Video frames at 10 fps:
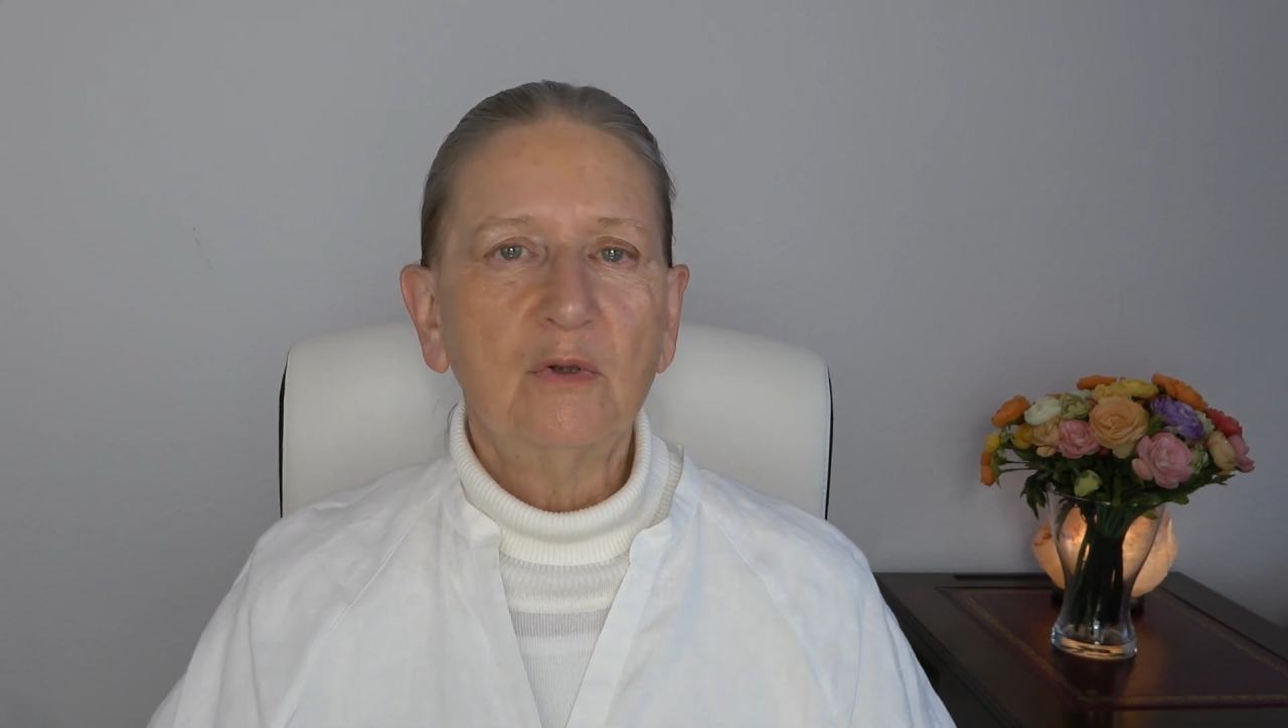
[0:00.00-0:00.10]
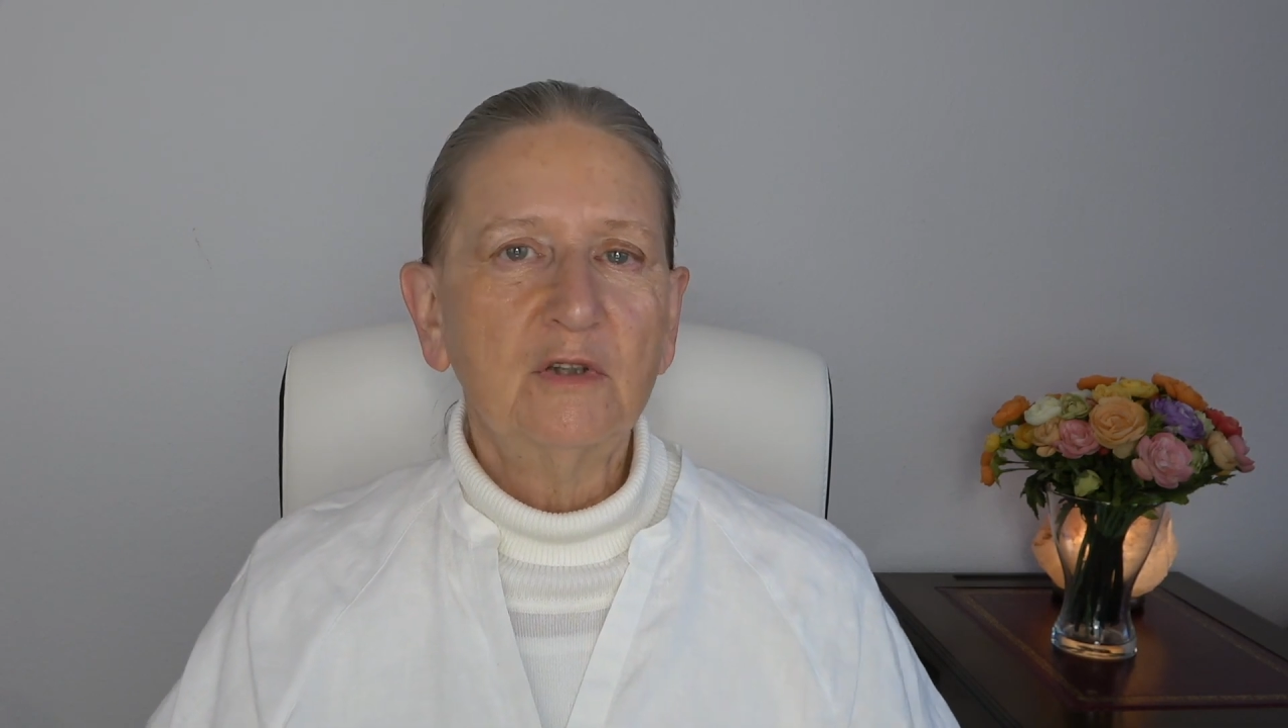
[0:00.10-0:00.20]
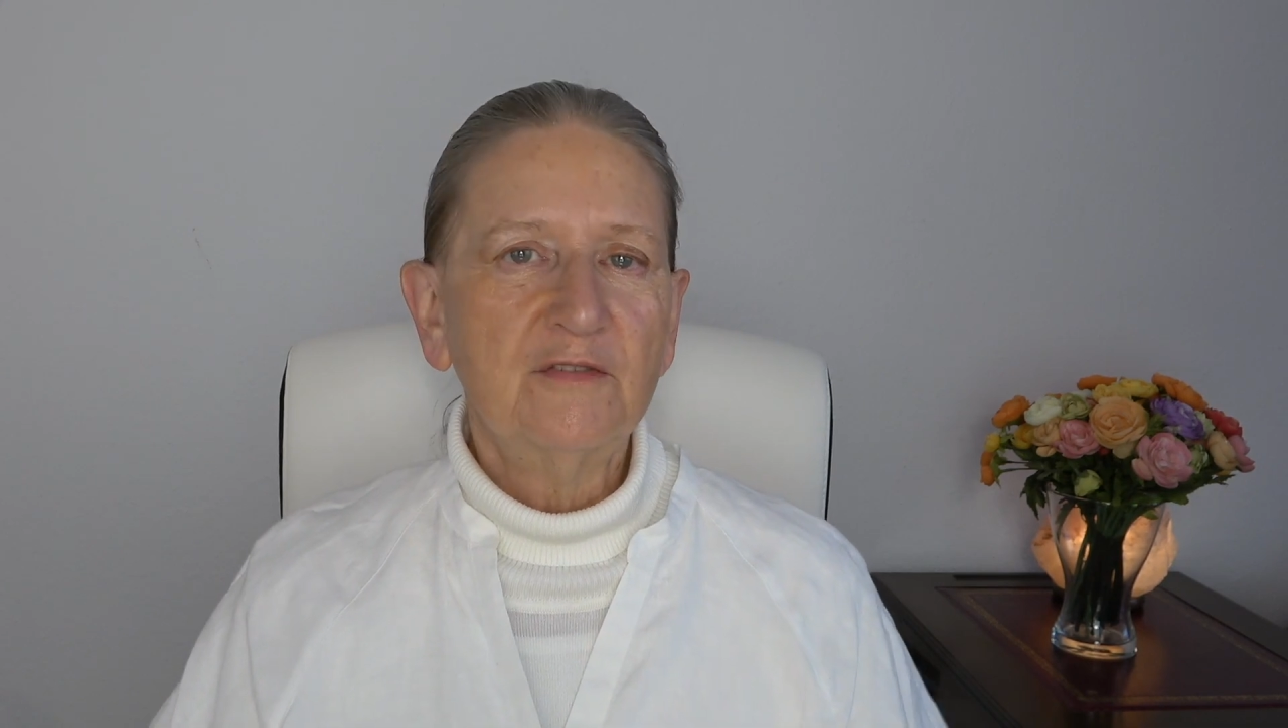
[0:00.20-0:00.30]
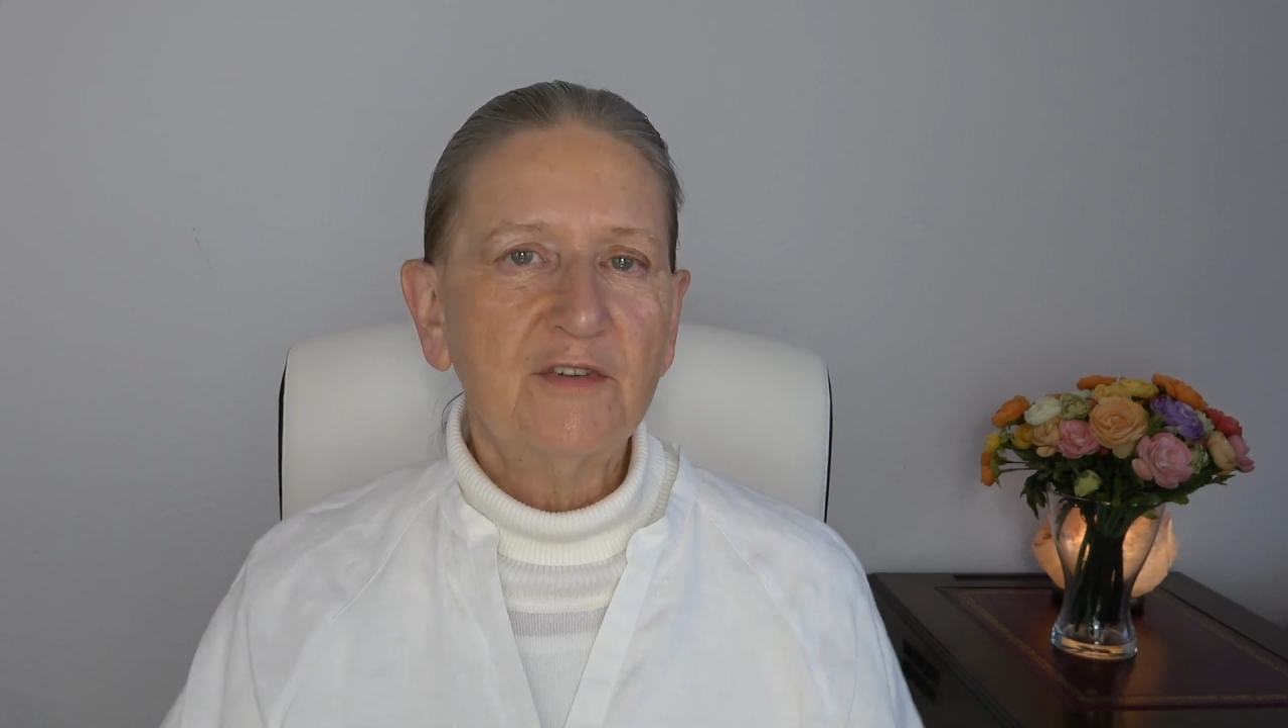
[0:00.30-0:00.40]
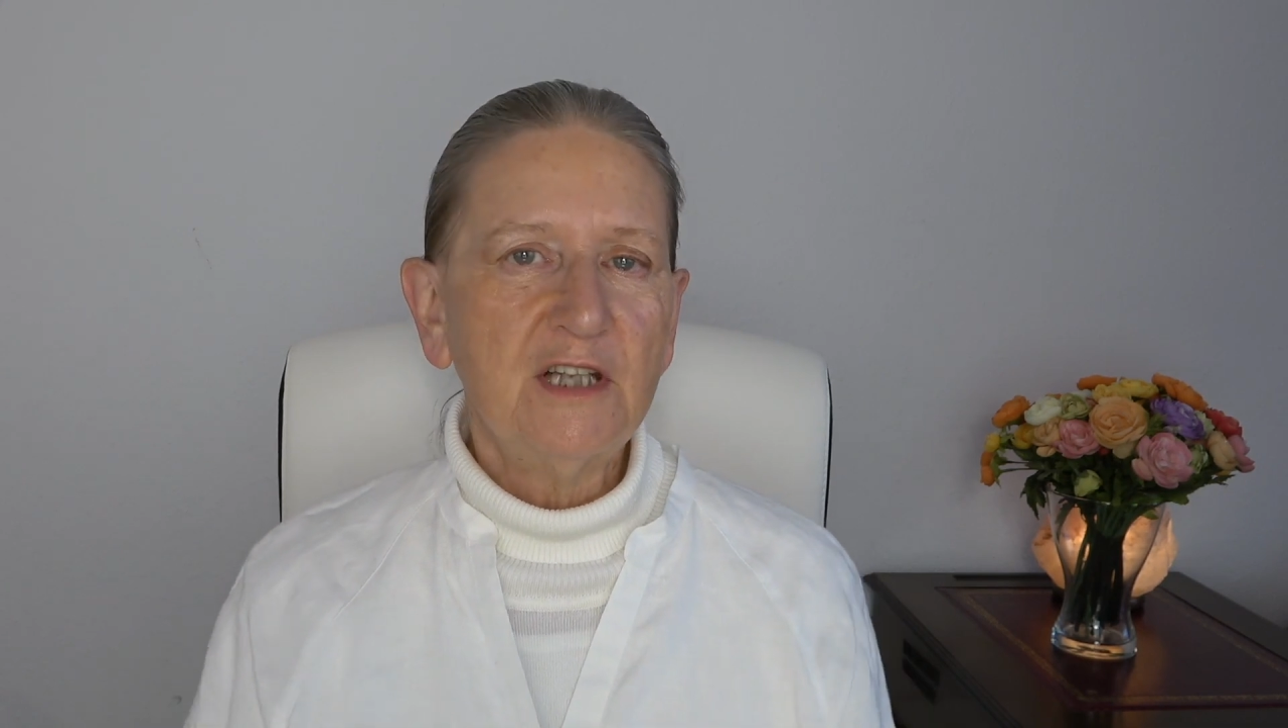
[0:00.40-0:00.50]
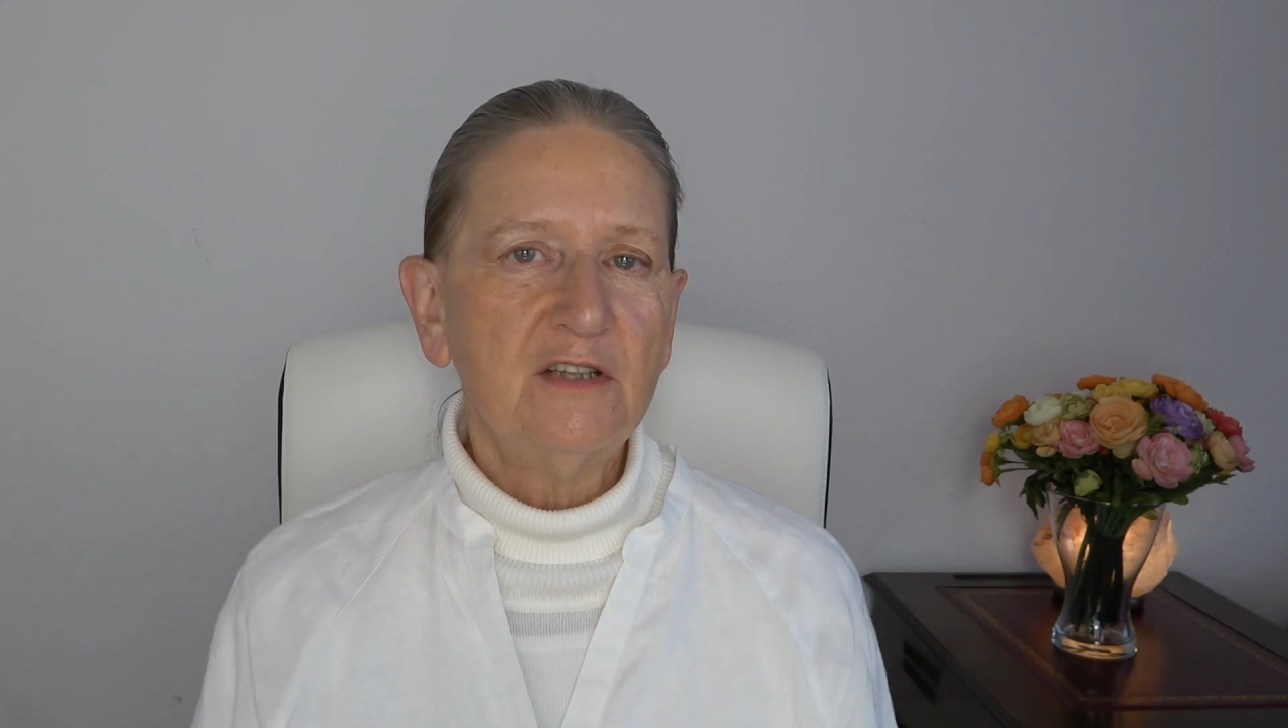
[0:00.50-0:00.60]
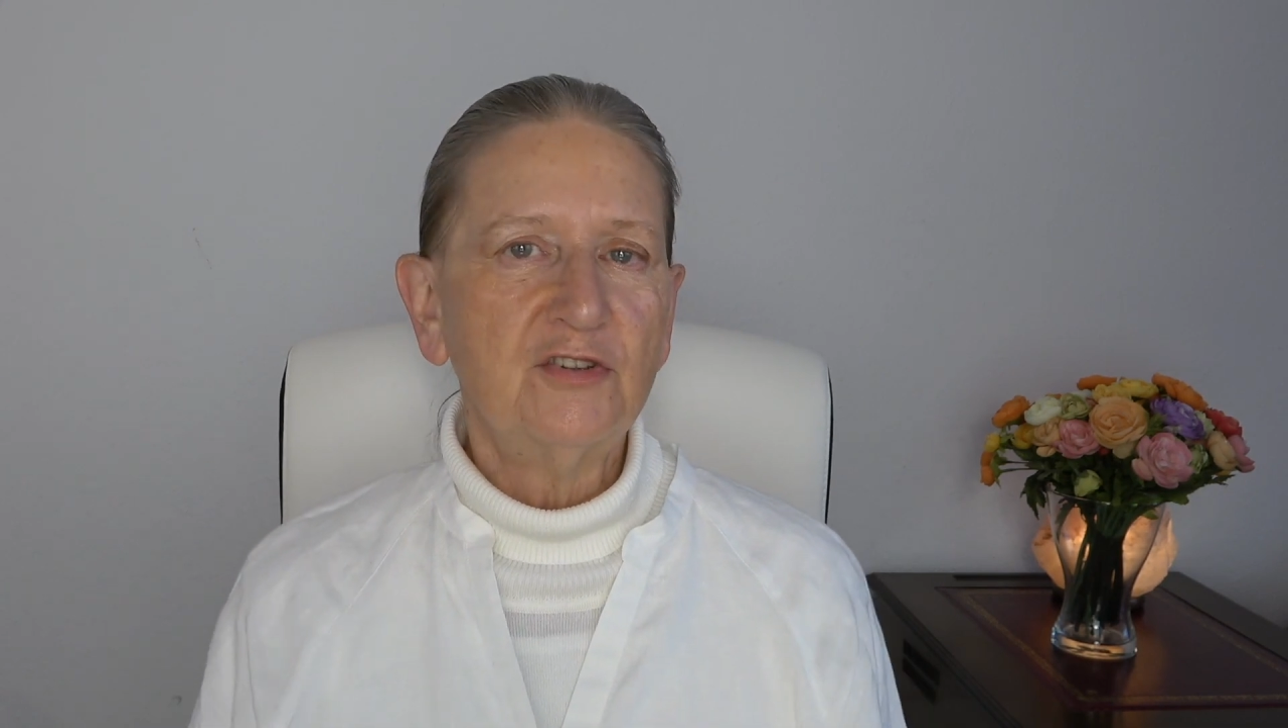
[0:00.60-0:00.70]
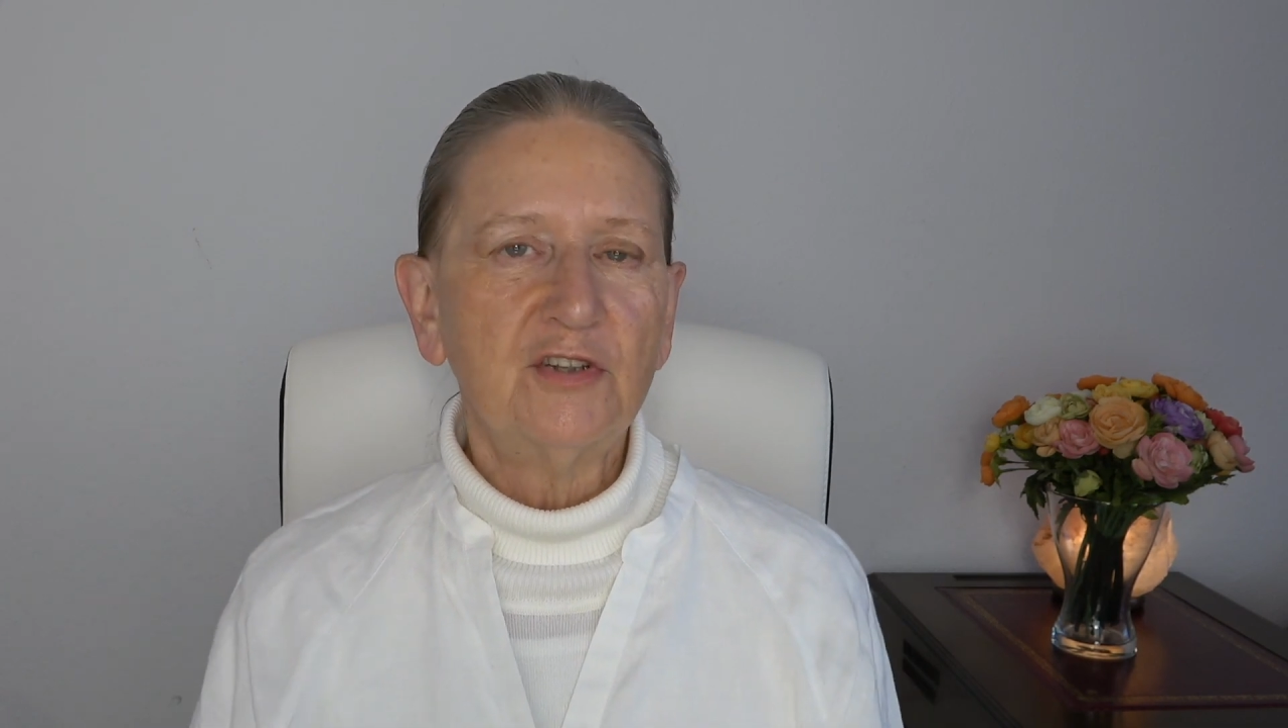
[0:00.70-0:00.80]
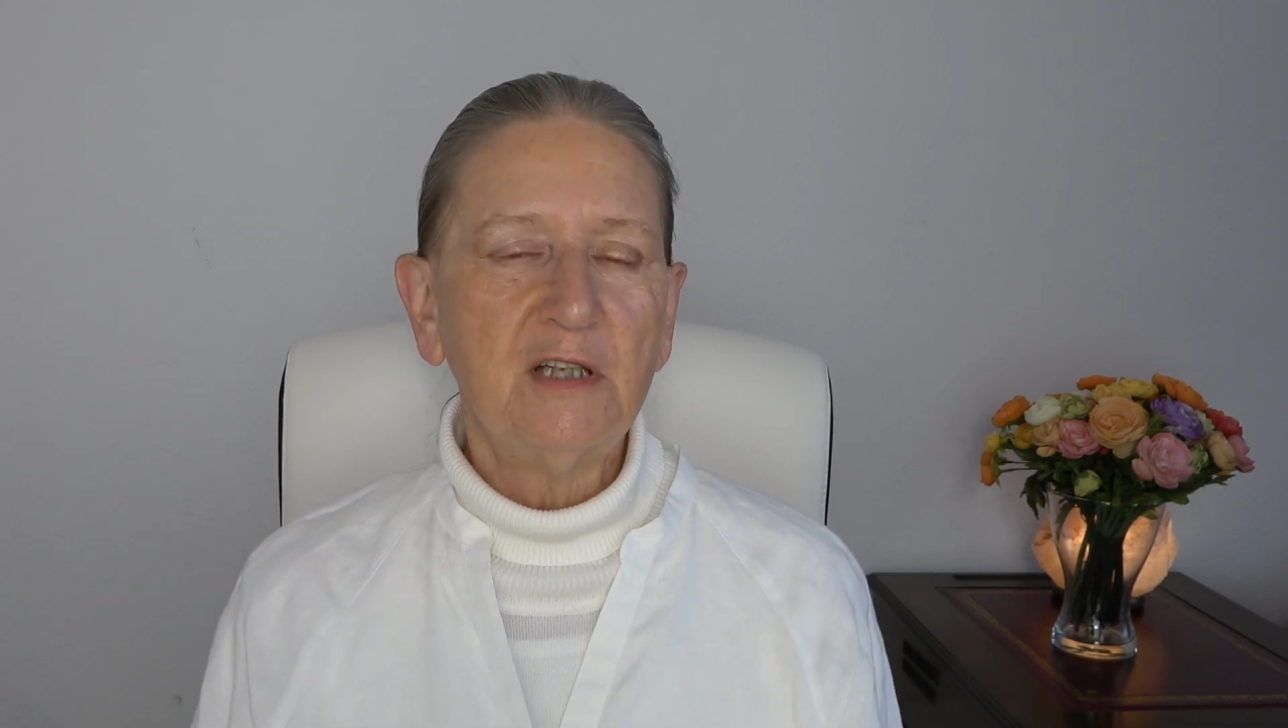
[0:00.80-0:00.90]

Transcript: all of these